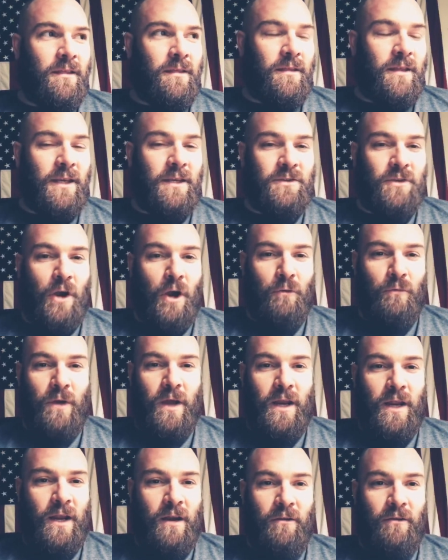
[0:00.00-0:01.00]
These are
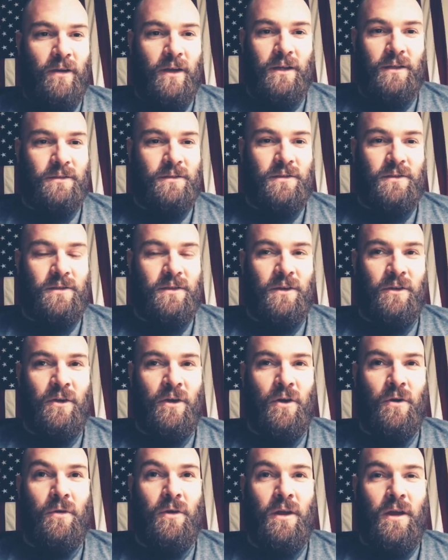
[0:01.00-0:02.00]
red herrings, you
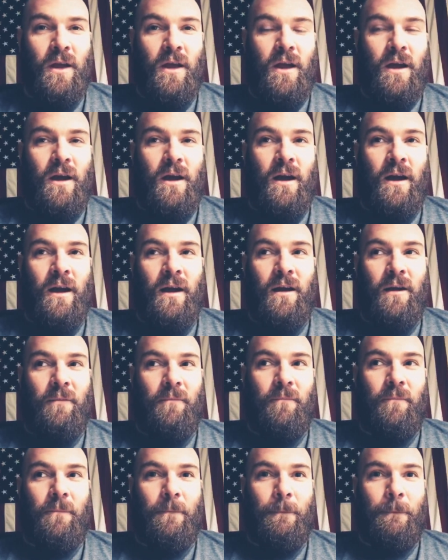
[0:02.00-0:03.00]
know.
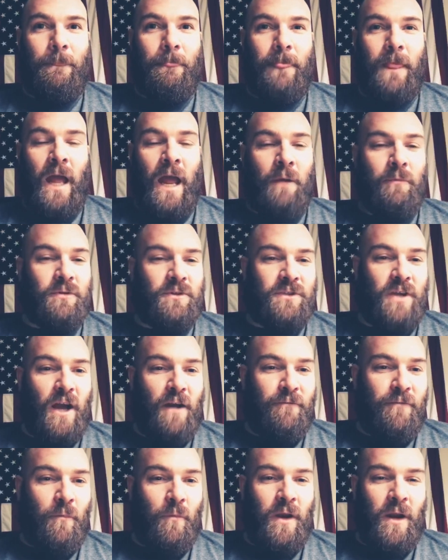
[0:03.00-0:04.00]
I was
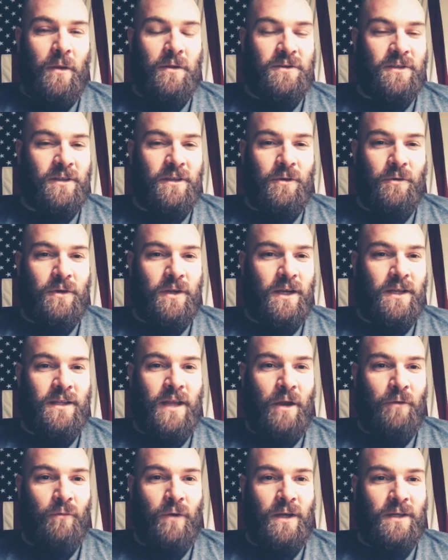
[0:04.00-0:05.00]
taught from when I was a little kid
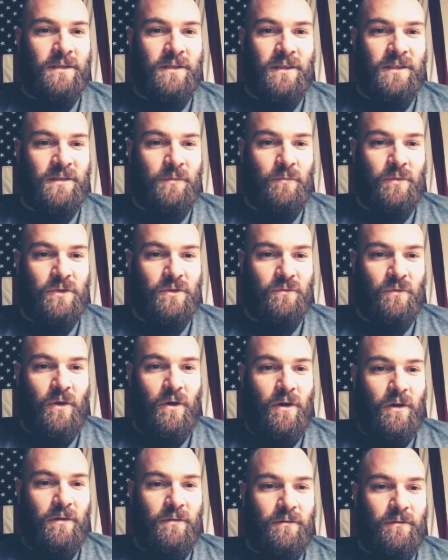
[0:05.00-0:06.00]
that racism was
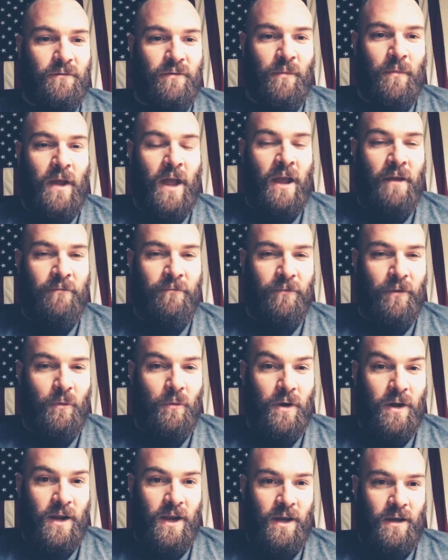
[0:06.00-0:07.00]
wrong. From
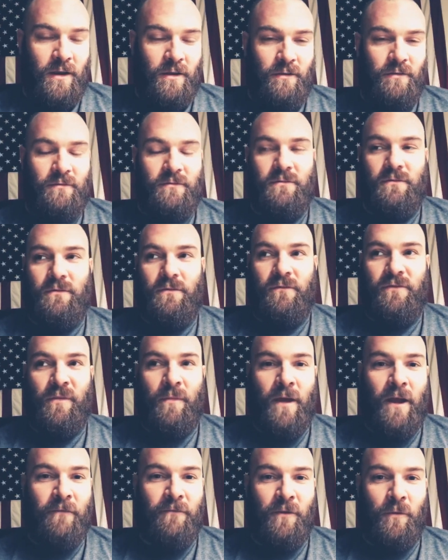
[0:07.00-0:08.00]
everyone I know.
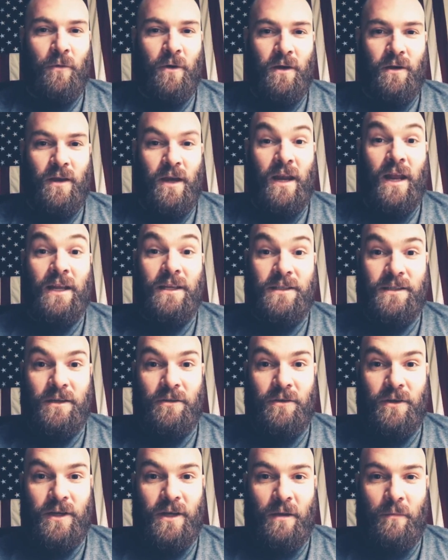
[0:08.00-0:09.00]
From everyone. And I
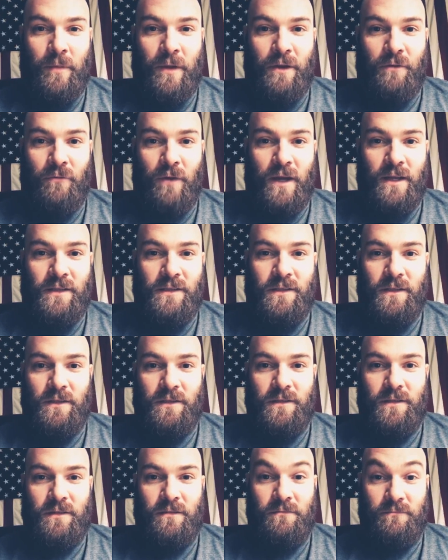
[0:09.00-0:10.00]
still ended up being
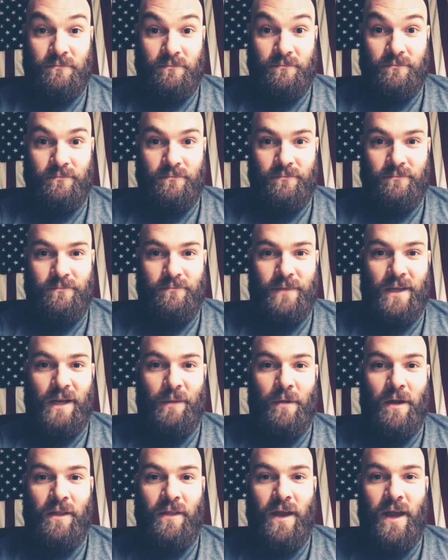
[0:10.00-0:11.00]
racist. Think
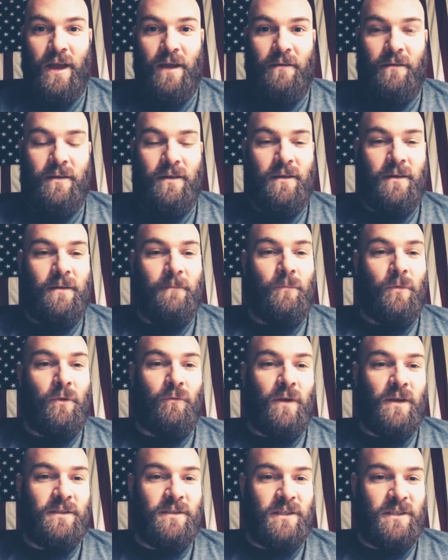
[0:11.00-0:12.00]
about that.
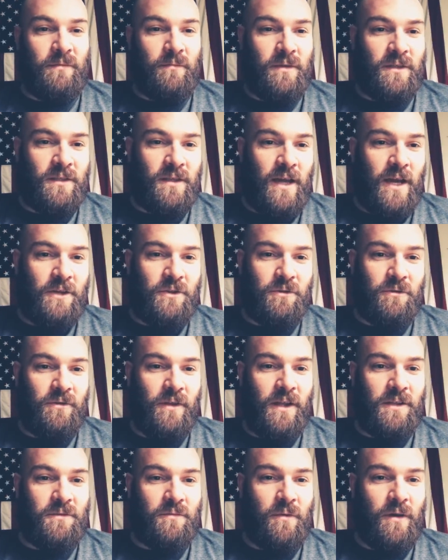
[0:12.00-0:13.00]
Racism is natural,
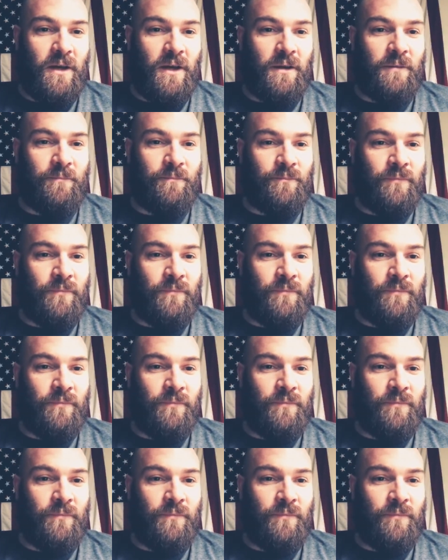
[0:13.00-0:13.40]
that's why.